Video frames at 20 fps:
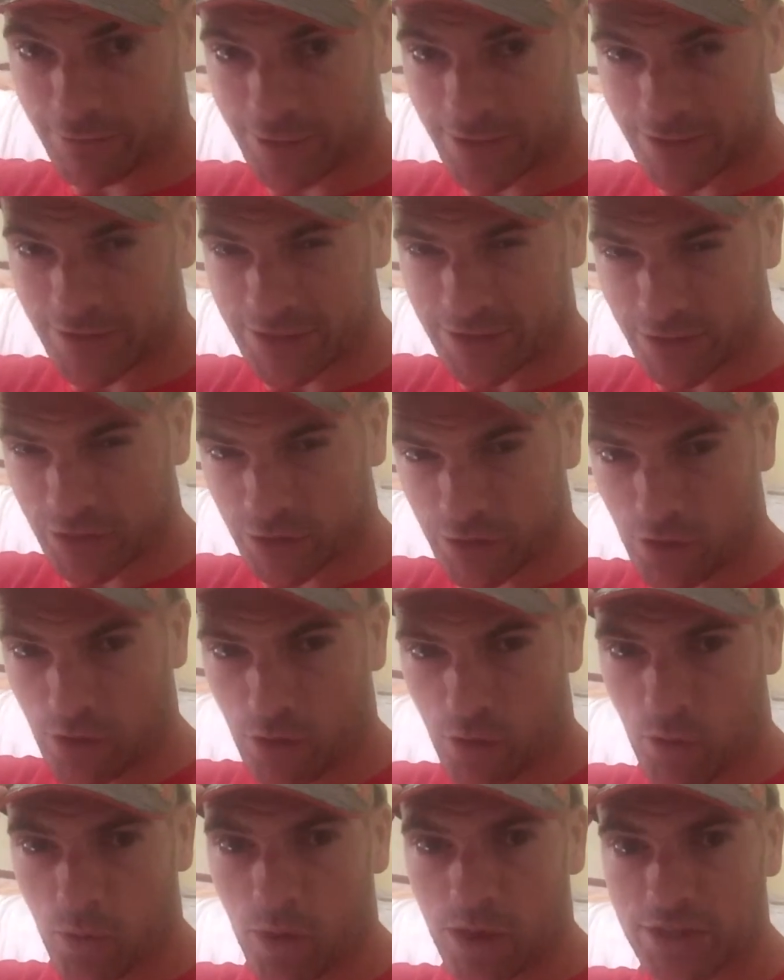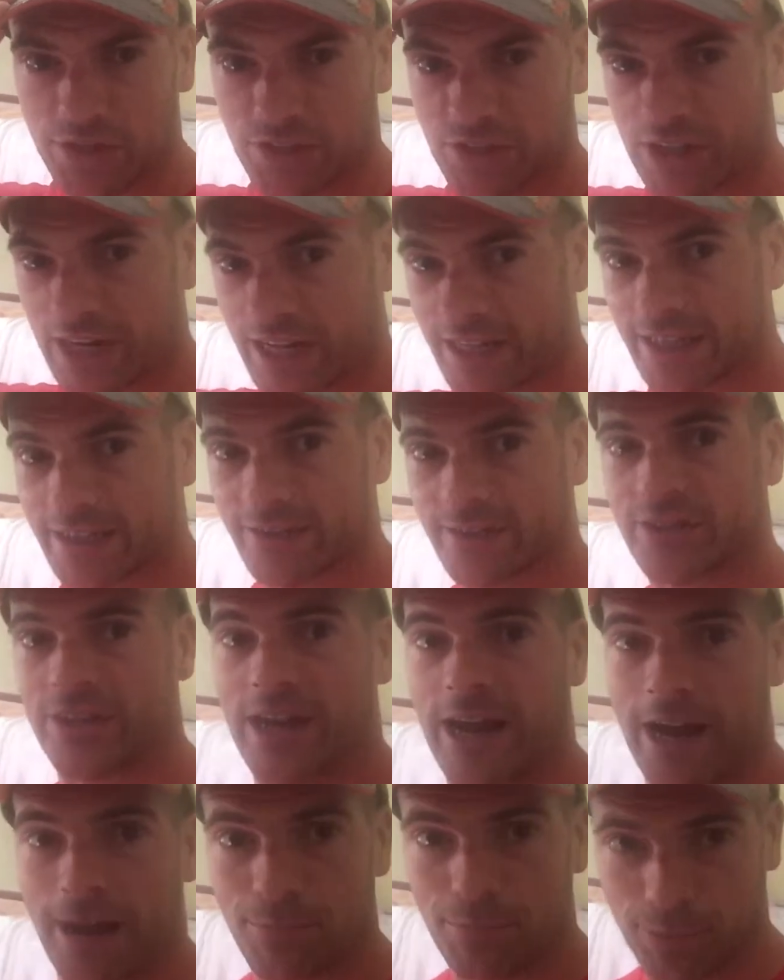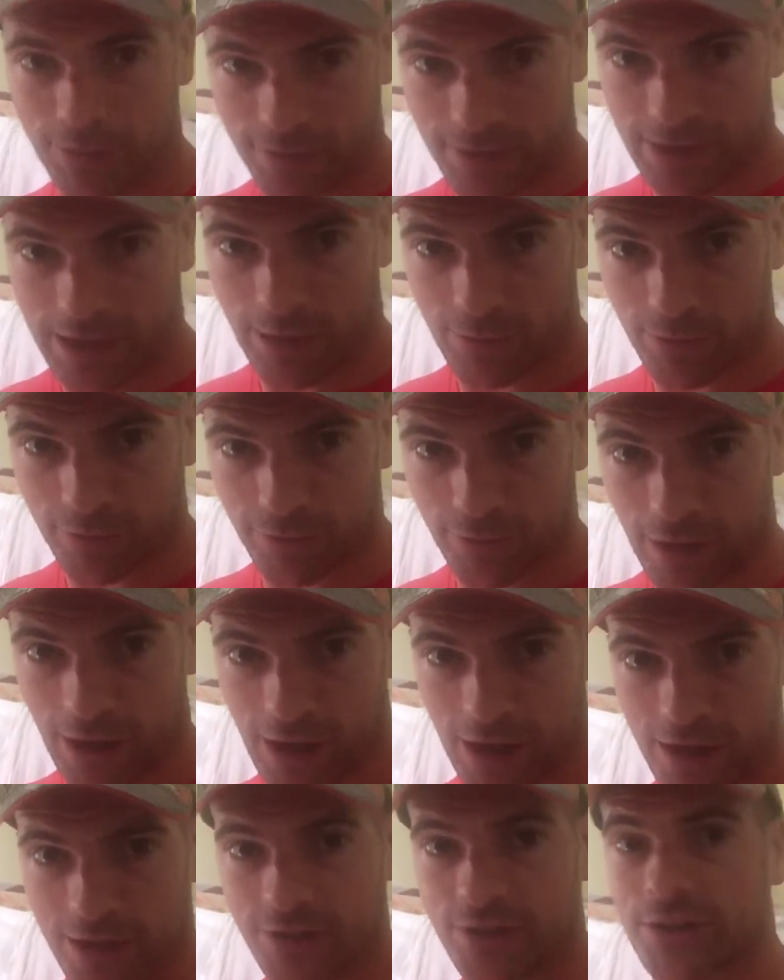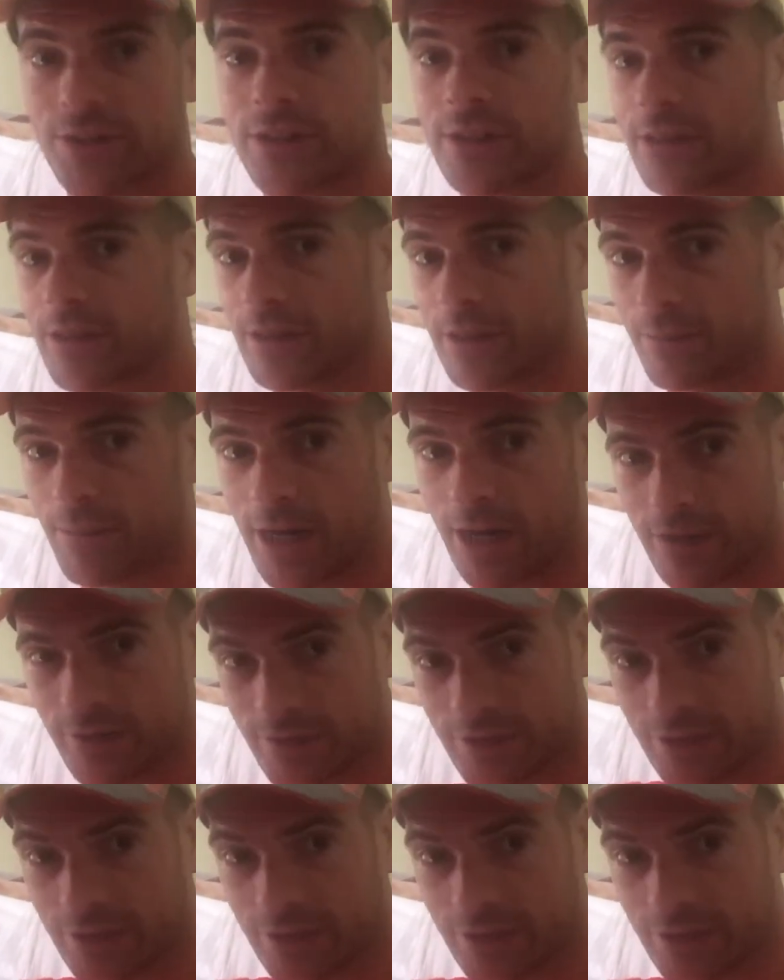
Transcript: Francisco Giants cap, camouflage. The amount of